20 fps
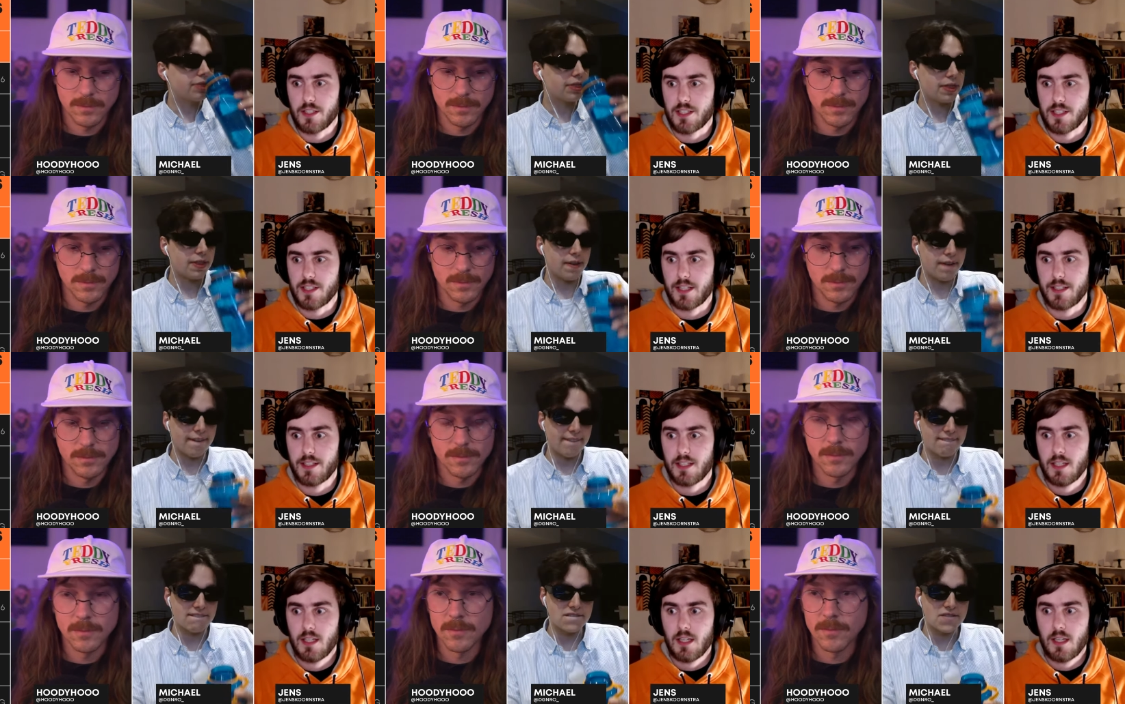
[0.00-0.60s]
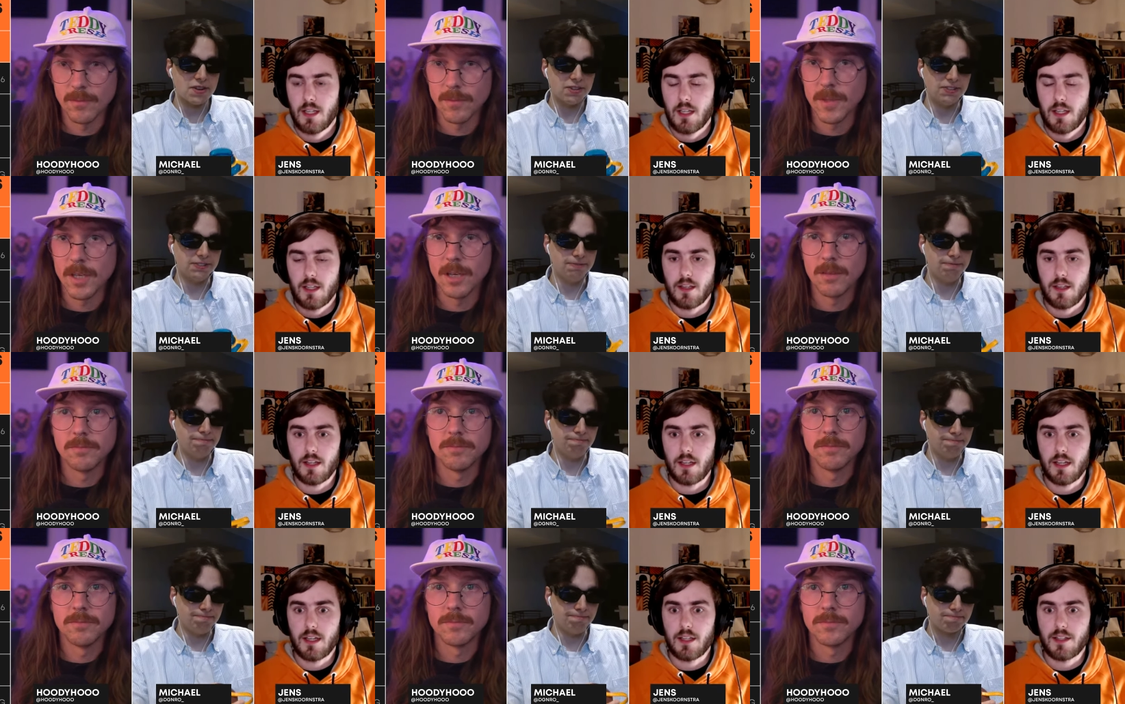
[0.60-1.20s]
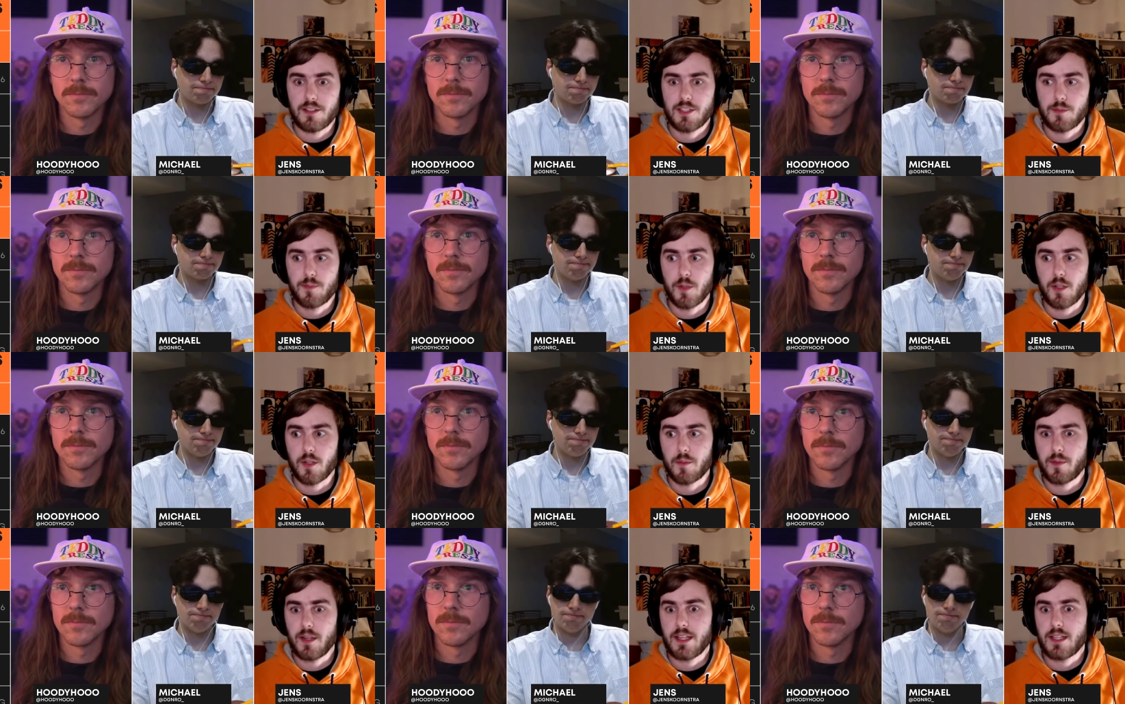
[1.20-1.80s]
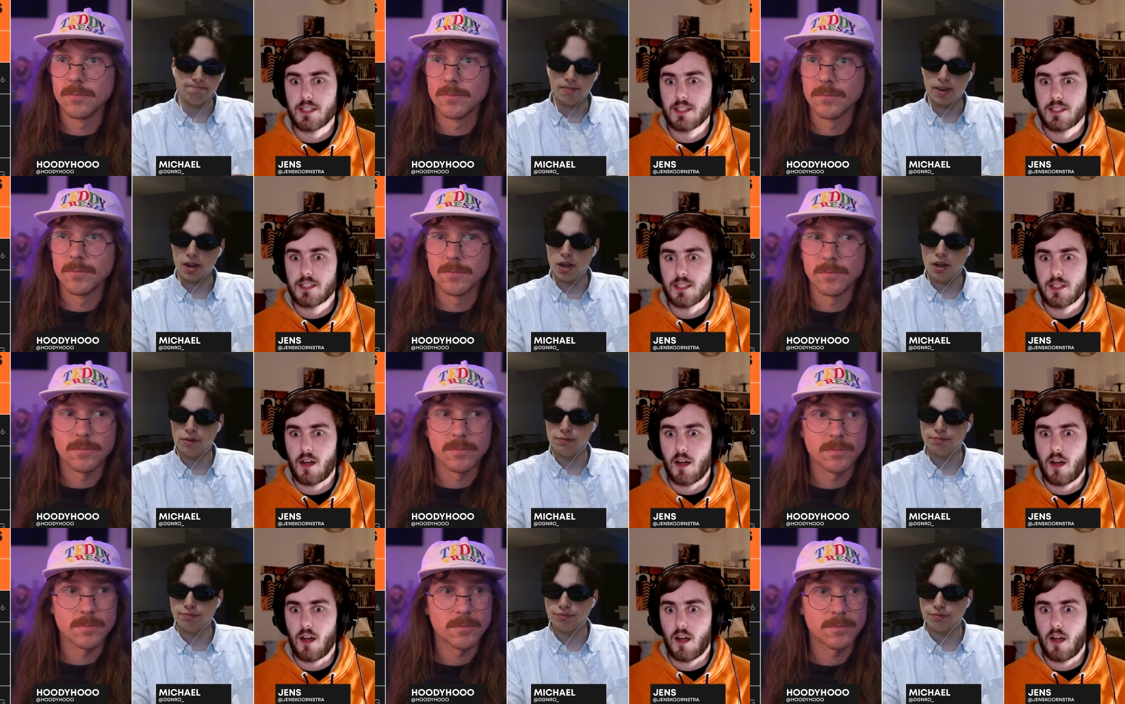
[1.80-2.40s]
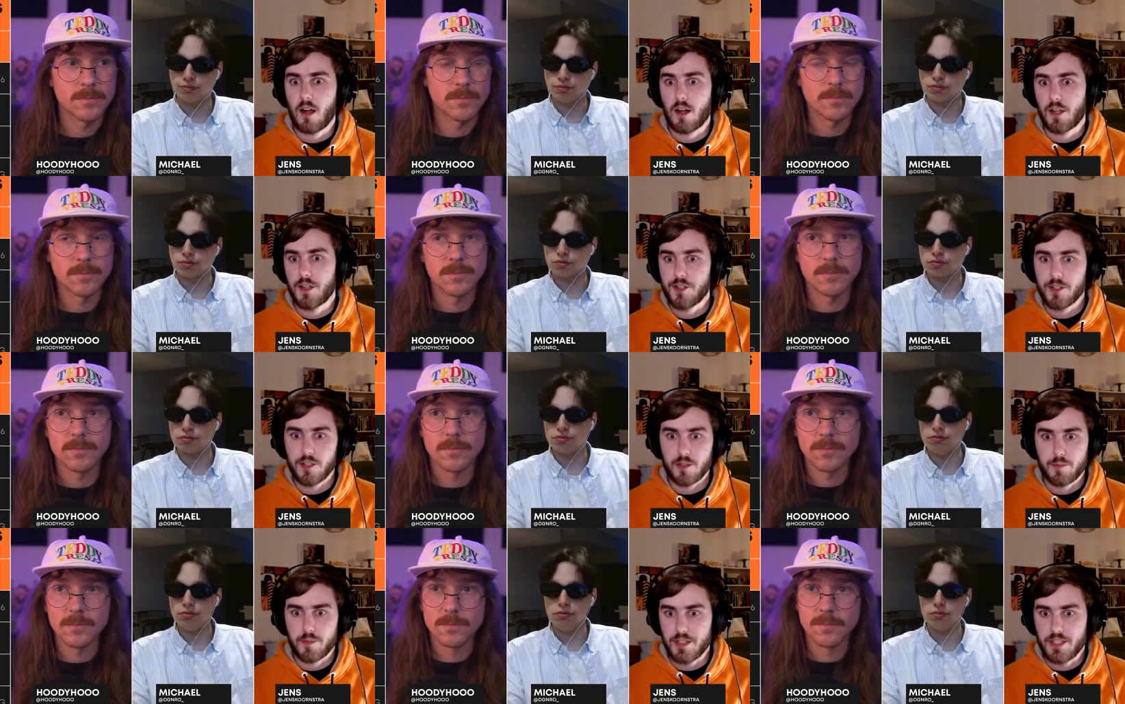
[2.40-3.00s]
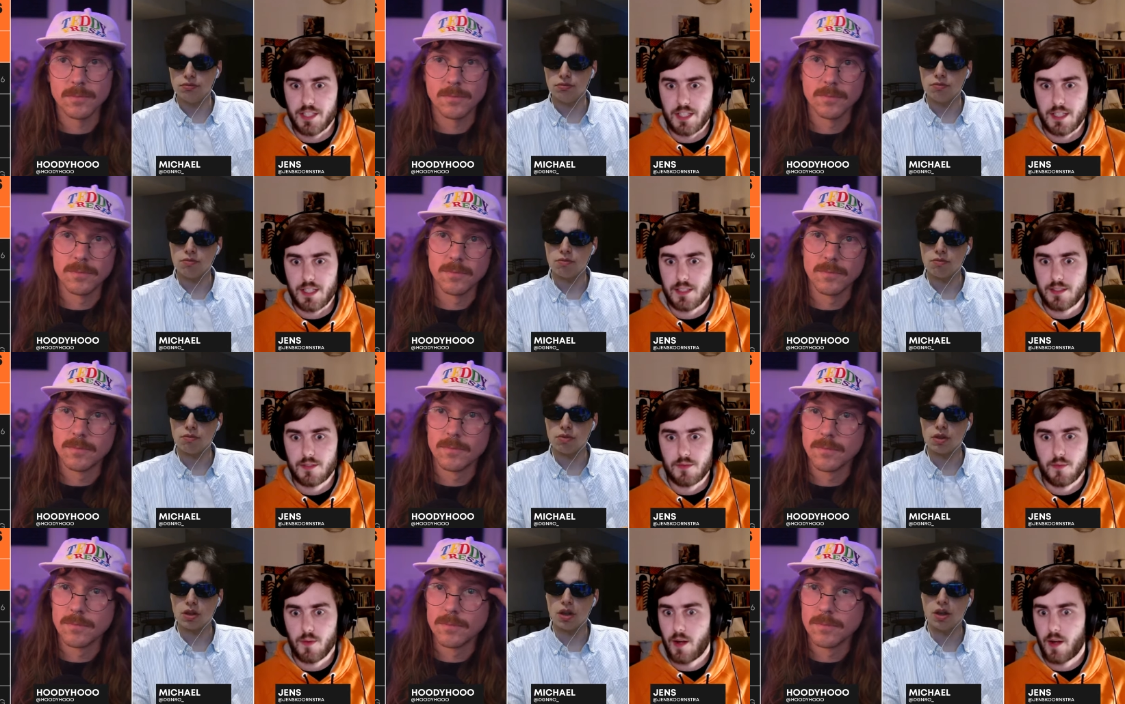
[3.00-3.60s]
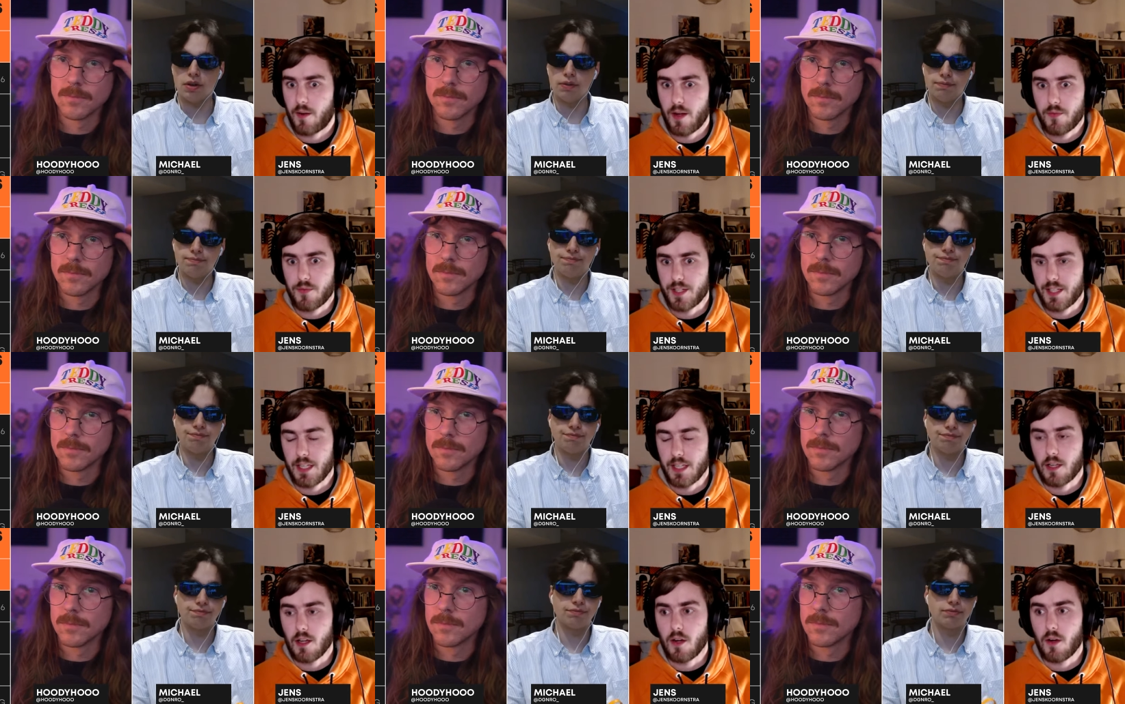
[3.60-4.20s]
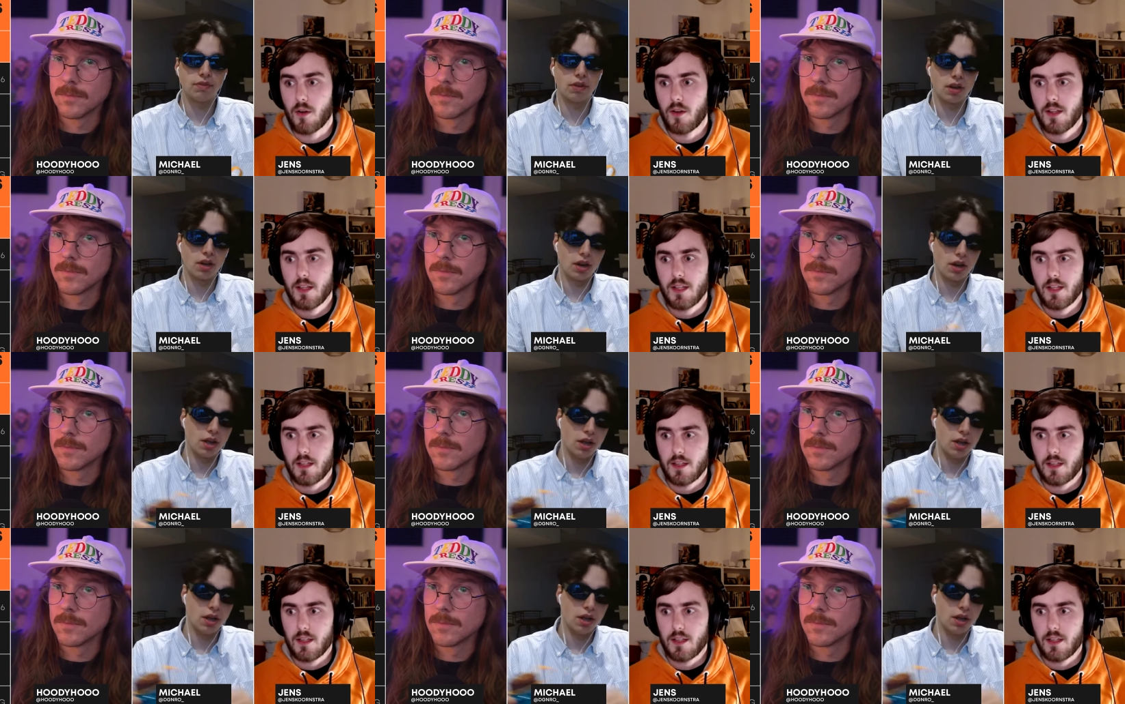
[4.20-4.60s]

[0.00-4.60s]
Speaker 1: on your side, yeah. uh, support players are underappreciated wherever they go.